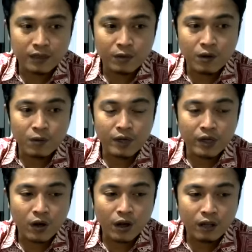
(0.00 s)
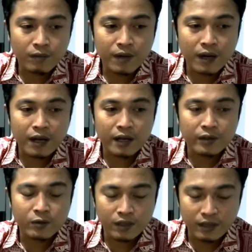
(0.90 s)
what we call
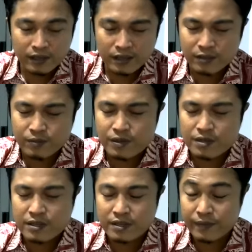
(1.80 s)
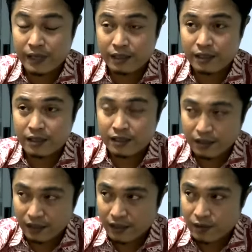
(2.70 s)
by qualitative research method
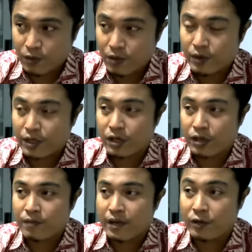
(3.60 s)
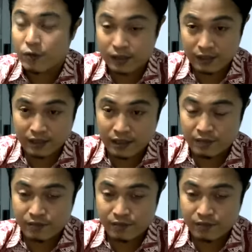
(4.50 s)
and then what we call by quantitative